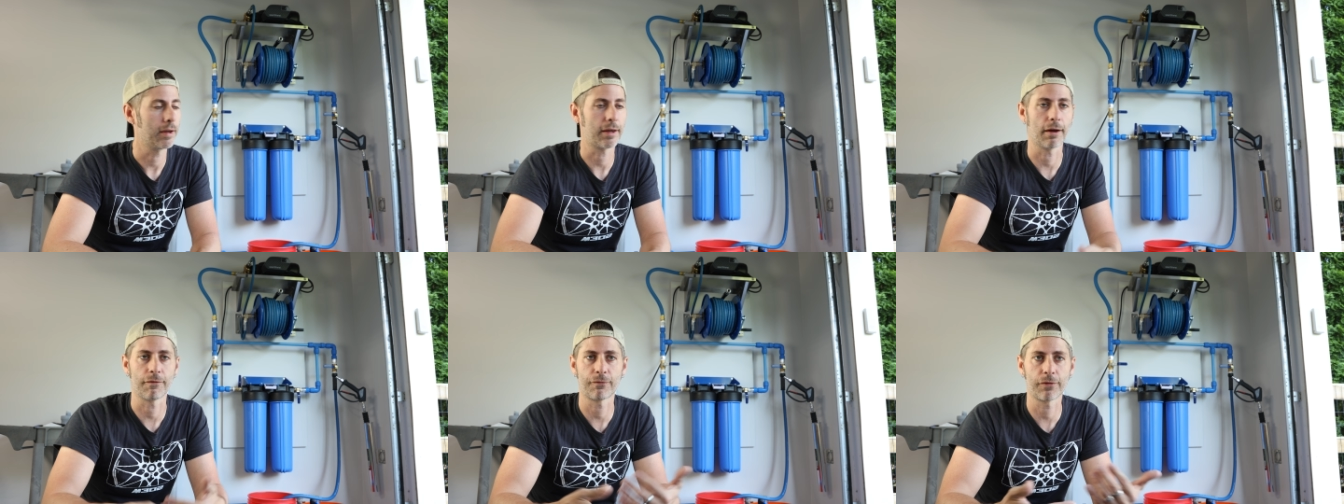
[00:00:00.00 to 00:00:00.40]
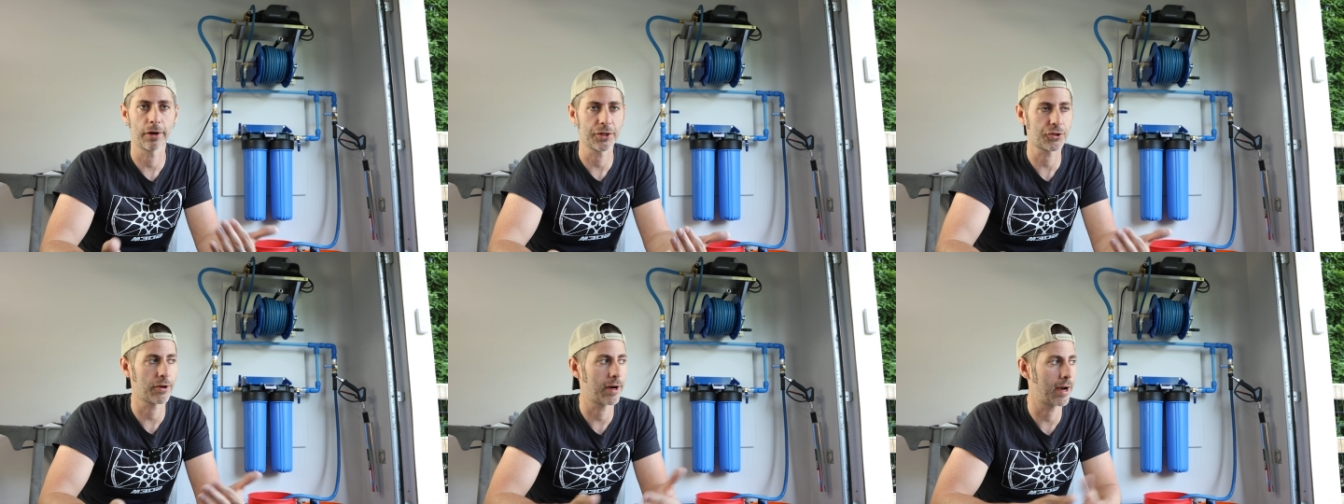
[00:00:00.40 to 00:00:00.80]
get
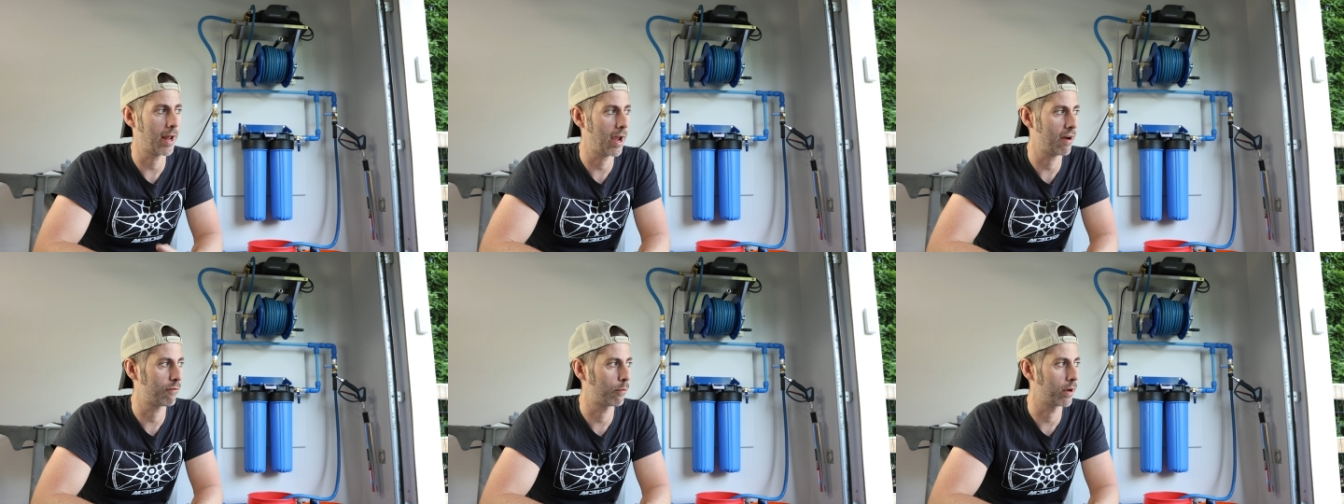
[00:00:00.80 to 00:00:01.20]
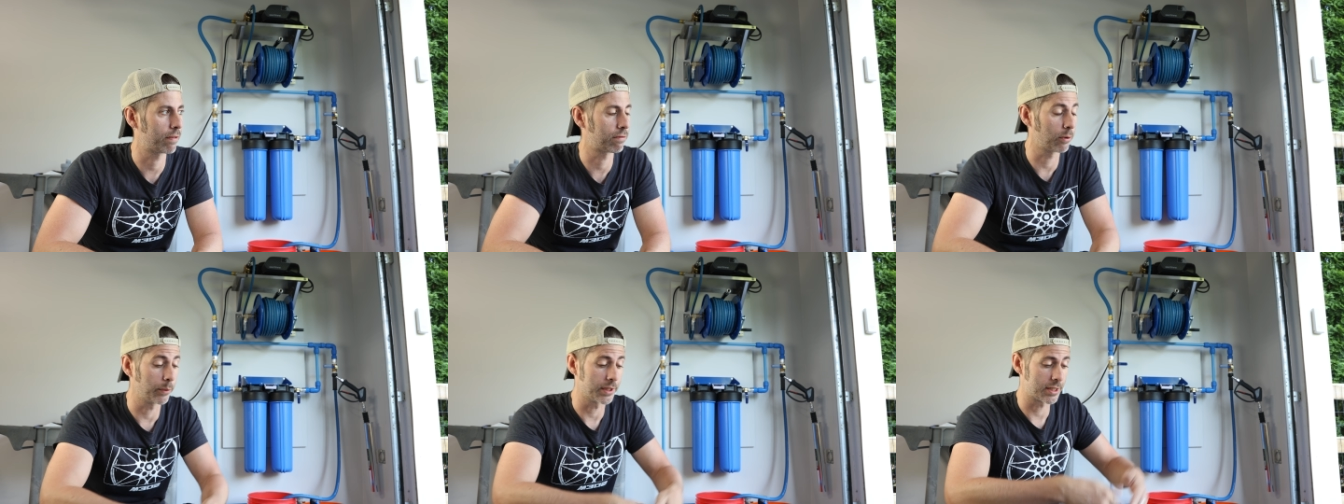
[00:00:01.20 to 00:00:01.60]
frustrated halfway
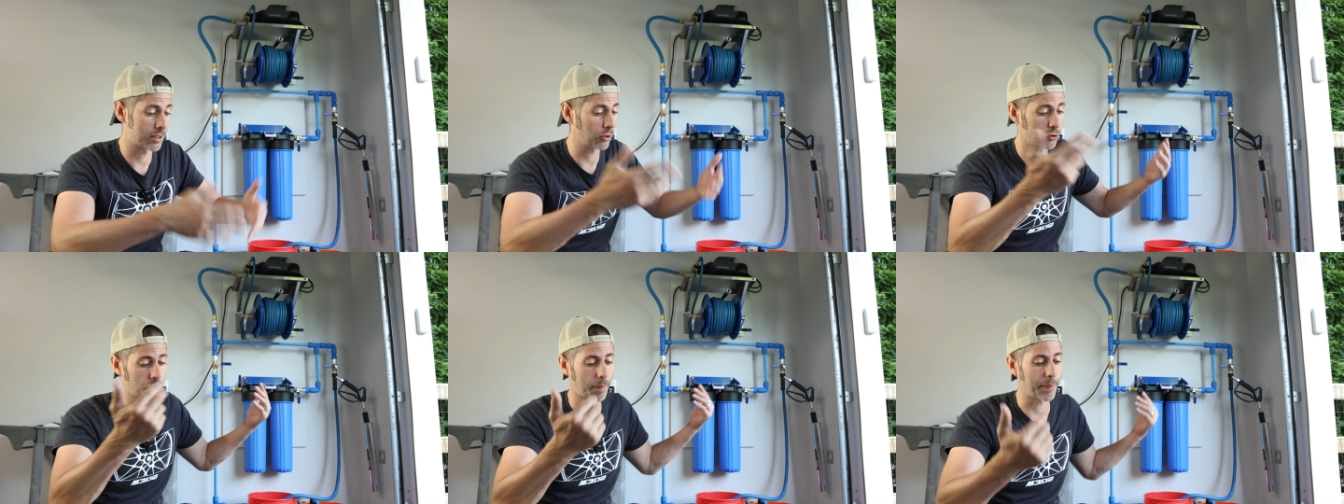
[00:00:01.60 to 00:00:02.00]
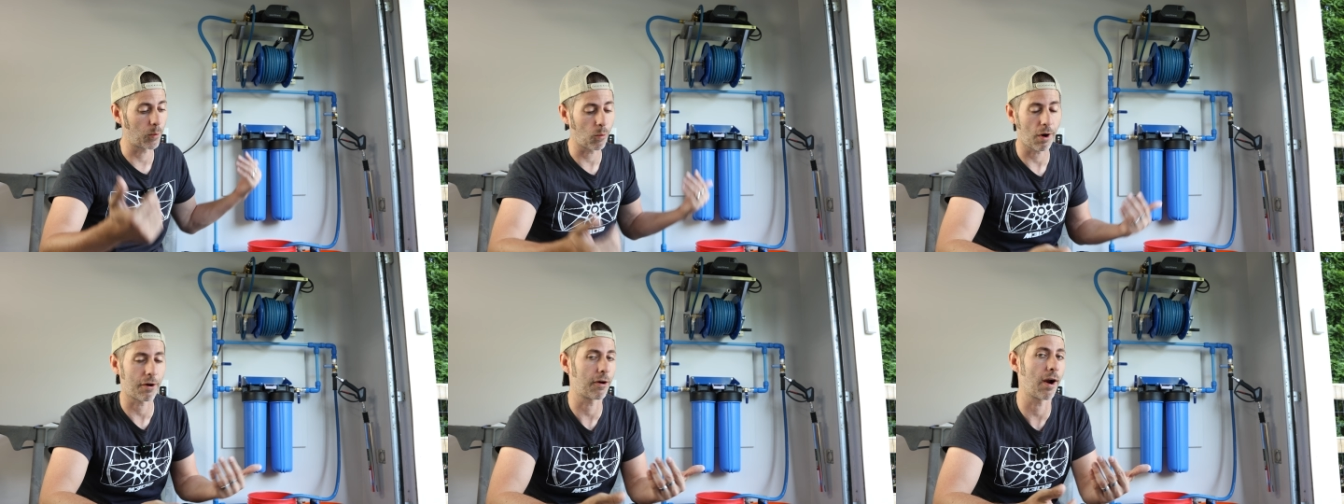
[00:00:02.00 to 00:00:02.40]
through, it's still dripping
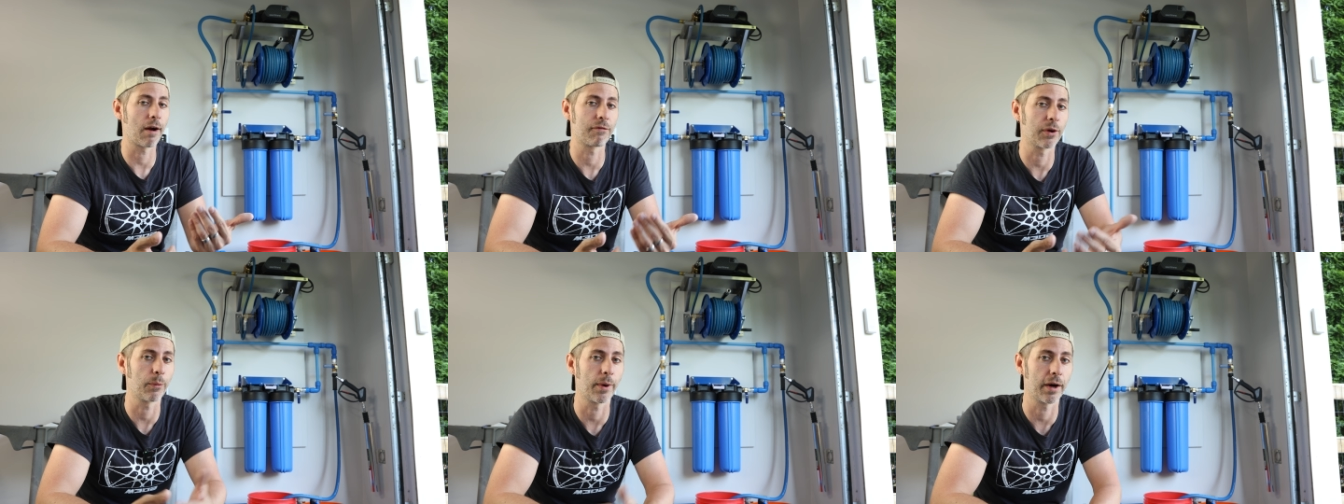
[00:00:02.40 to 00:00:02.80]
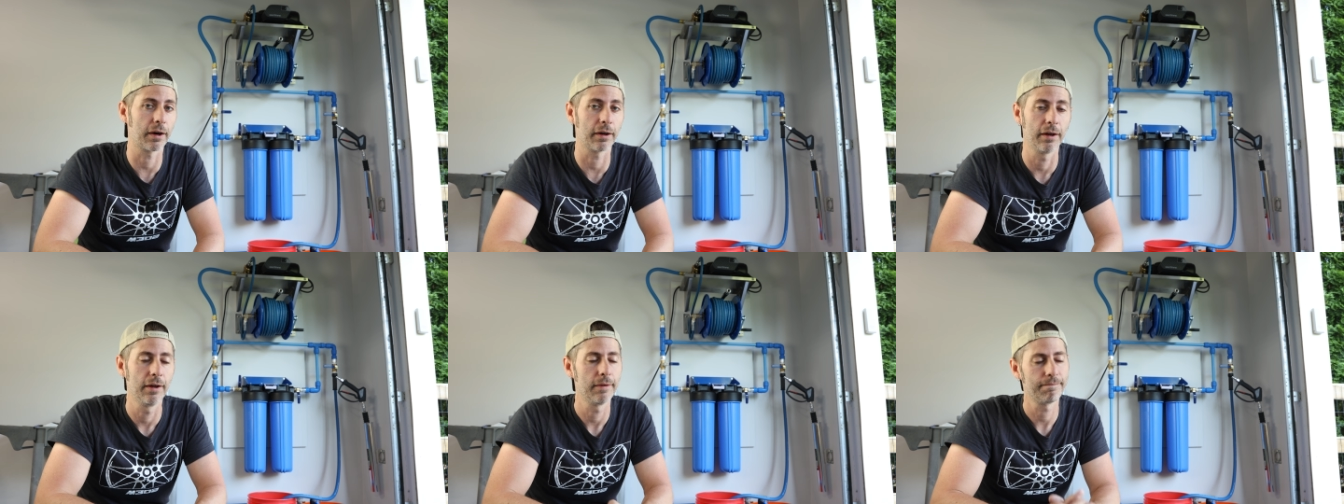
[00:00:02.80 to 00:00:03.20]
water
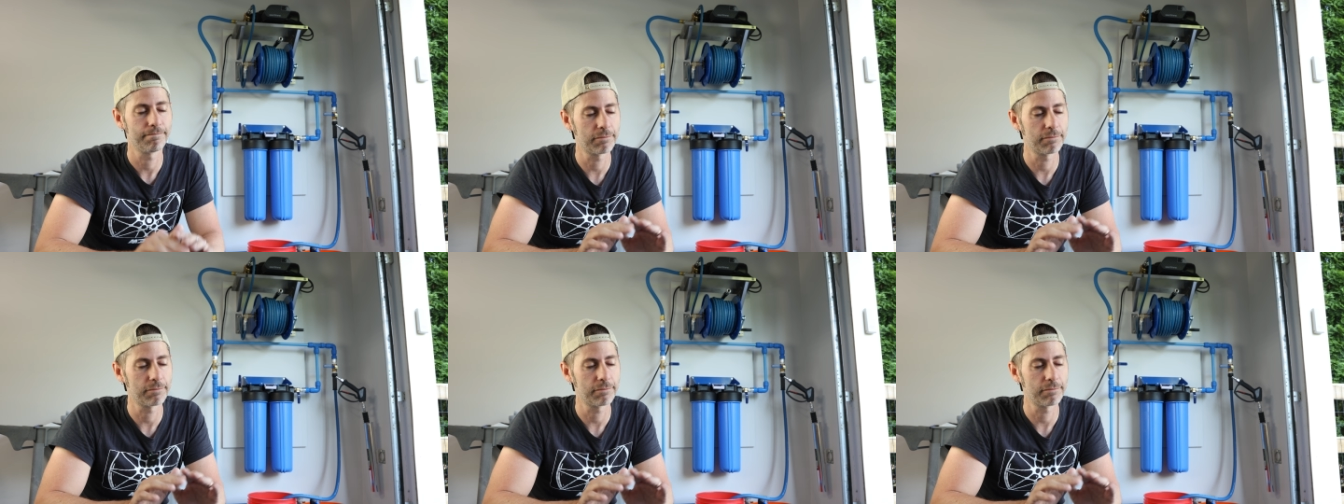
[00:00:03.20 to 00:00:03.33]
everywhere,